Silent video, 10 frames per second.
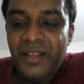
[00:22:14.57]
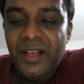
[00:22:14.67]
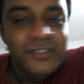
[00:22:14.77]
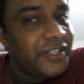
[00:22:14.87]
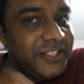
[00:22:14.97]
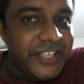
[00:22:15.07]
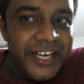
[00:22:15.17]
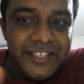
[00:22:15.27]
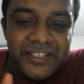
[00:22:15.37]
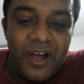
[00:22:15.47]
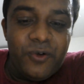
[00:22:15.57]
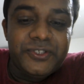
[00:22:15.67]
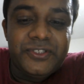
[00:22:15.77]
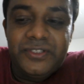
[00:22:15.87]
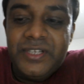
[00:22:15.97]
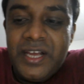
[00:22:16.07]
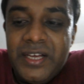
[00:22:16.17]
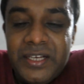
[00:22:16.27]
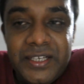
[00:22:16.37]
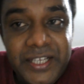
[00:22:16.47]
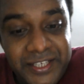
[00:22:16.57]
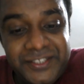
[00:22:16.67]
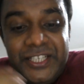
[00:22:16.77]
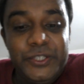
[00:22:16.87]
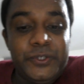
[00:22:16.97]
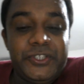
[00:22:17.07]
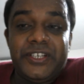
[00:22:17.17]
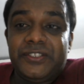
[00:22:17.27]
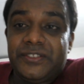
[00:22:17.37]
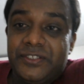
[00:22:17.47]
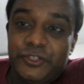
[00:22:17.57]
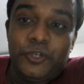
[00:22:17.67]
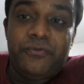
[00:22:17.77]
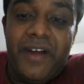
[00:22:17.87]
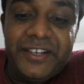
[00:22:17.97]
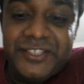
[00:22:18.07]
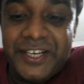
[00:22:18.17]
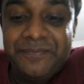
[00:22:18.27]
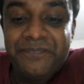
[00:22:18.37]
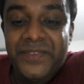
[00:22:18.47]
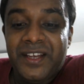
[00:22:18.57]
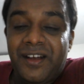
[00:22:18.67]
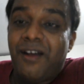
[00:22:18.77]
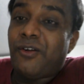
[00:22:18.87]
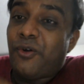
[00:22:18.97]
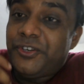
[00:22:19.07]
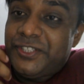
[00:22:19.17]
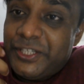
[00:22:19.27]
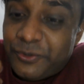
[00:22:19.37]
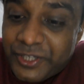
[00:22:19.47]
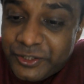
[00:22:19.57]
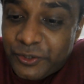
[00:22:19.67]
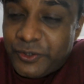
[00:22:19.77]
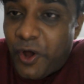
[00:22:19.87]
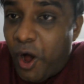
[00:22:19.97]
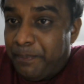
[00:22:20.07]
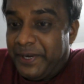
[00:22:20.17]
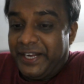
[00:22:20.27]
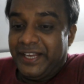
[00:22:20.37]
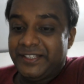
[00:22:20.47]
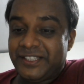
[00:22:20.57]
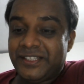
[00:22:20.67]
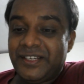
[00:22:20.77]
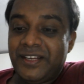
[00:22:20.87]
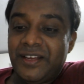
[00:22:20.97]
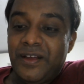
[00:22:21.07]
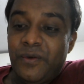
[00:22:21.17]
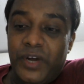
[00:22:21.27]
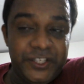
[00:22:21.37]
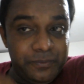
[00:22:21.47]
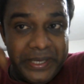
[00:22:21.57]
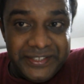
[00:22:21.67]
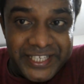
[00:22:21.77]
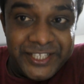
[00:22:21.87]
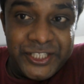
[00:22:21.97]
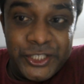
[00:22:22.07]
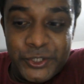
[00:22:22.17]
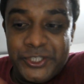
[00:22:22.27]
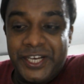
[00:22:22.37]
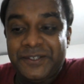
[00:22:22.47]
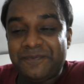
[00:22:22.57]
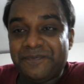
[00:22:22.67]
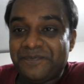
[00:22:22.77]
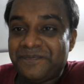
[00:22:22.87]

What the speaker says: So it studies how institutions should function, how constitution should operate, what is best institution,